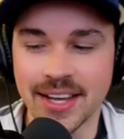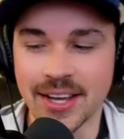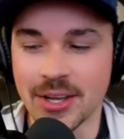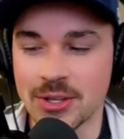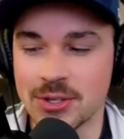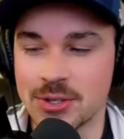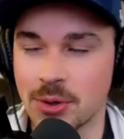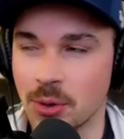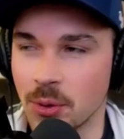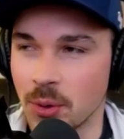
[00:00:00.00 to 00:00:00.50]

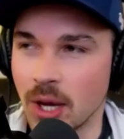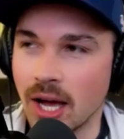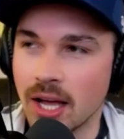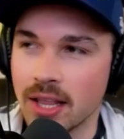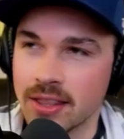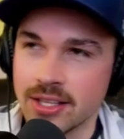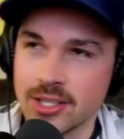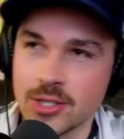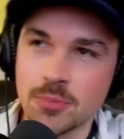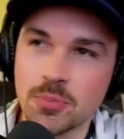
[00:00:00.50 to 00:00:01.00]
So
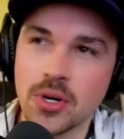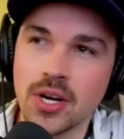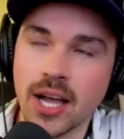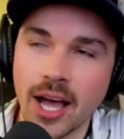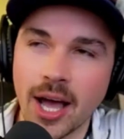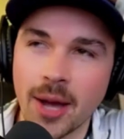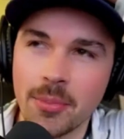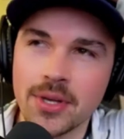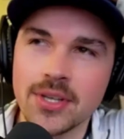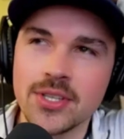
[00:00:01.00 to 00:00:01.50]
this spring,
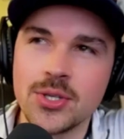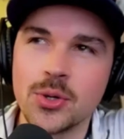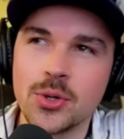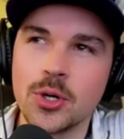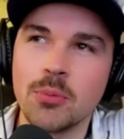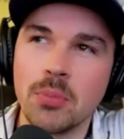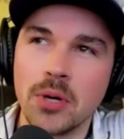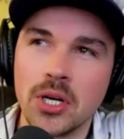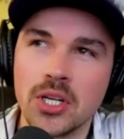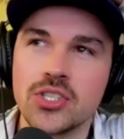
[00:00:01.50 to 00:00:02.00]
I've been
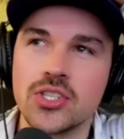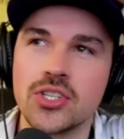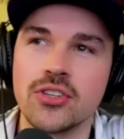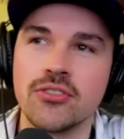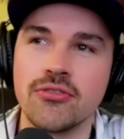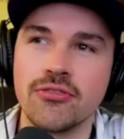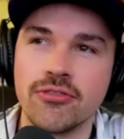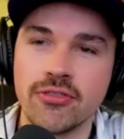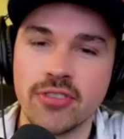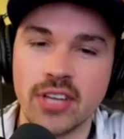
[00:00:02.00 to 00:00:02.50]
doing a bunch
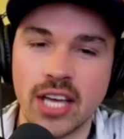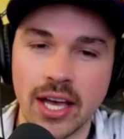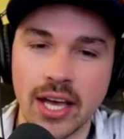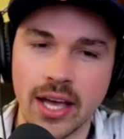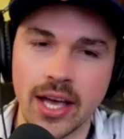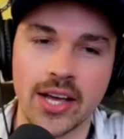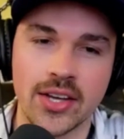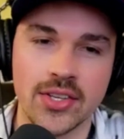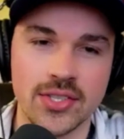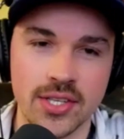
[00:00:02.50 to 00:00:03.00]
of
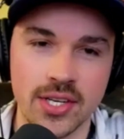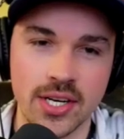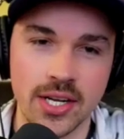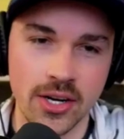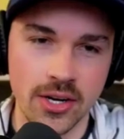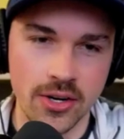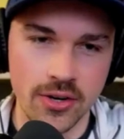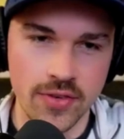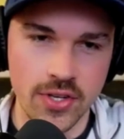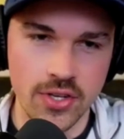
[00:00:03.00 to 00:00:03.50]
exit
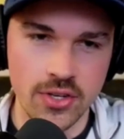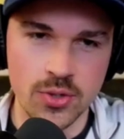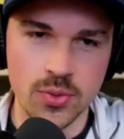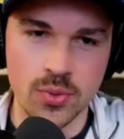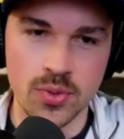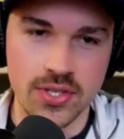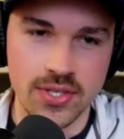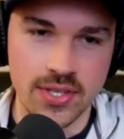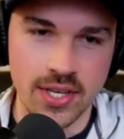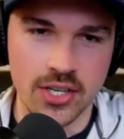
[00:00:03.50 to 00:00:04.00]
interviews
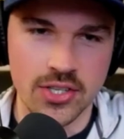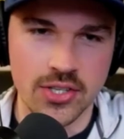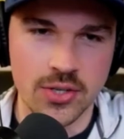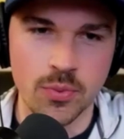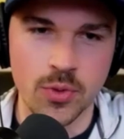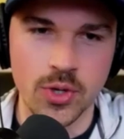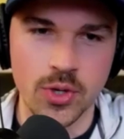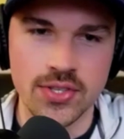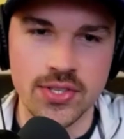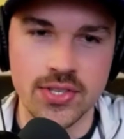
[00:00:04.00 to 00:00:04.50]
with
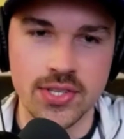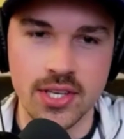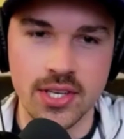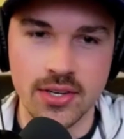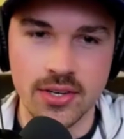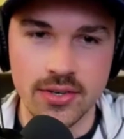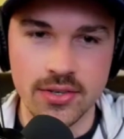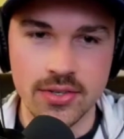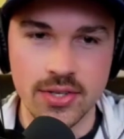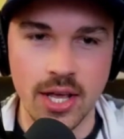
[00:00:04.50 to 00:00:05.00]
Section 1
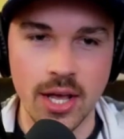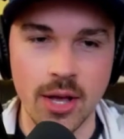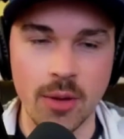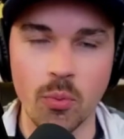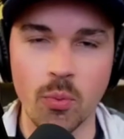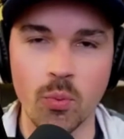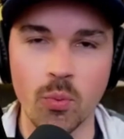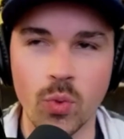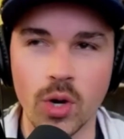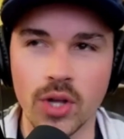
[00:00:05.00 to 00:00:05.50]
seniors,
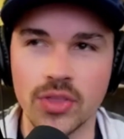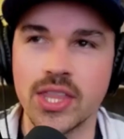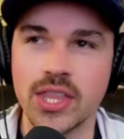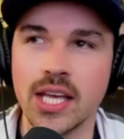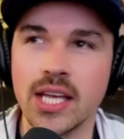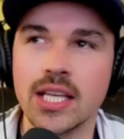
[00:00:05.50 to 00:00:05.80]
and what they